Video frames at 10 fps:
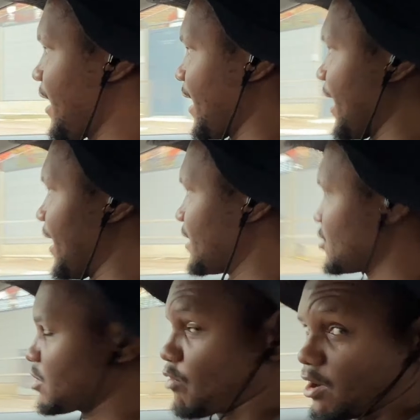and you're
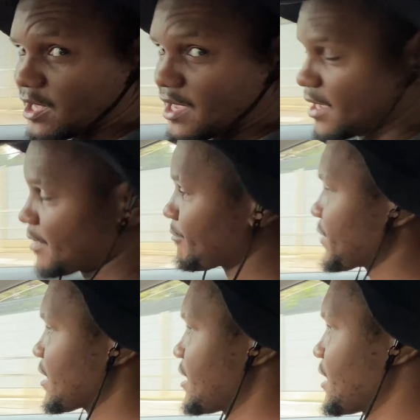in the wrong gear
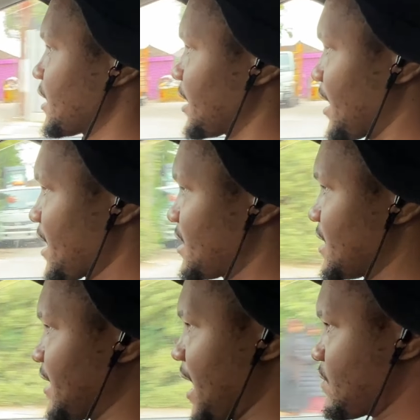you can actually
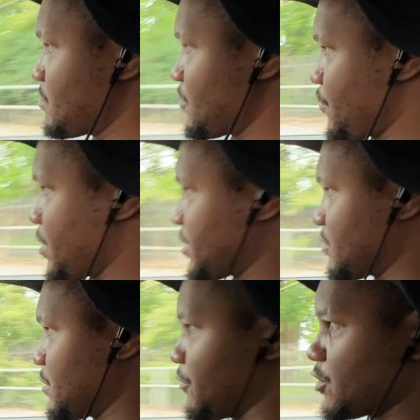save it before it's
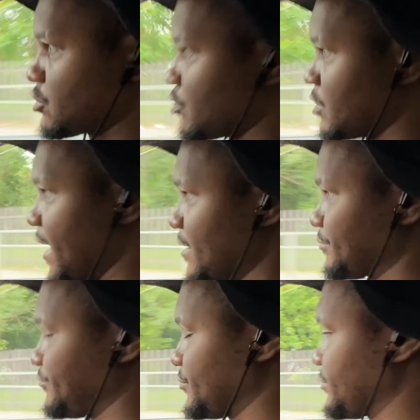before it's too late
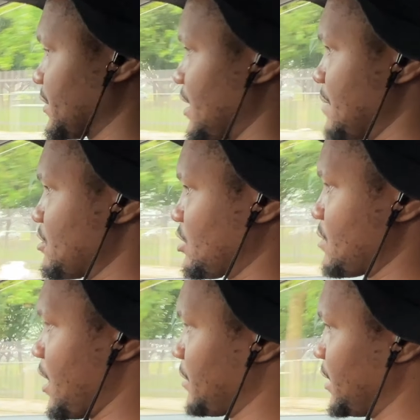let me show you
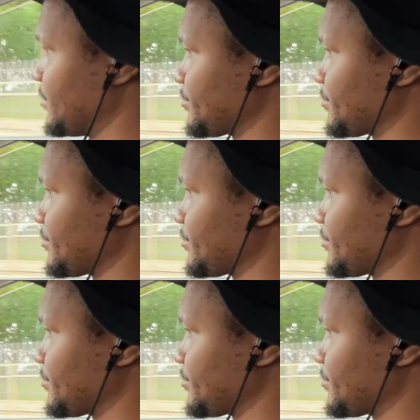what i mean